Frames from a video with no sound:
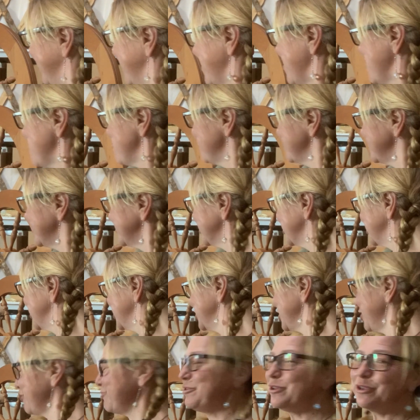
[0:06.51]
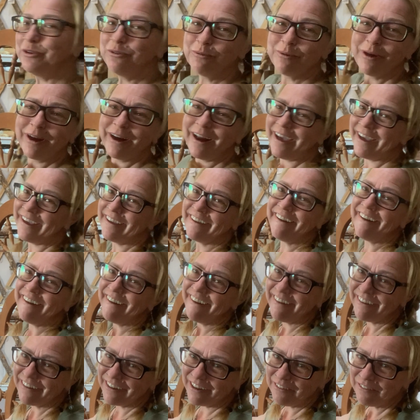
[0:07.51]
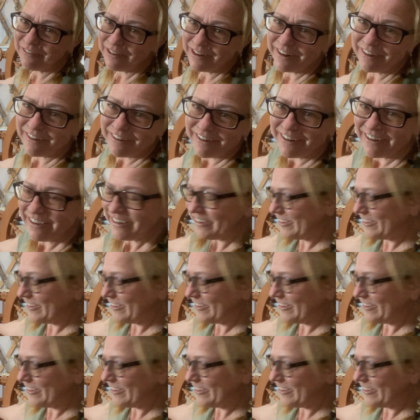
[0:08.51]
I want to show you what I got going on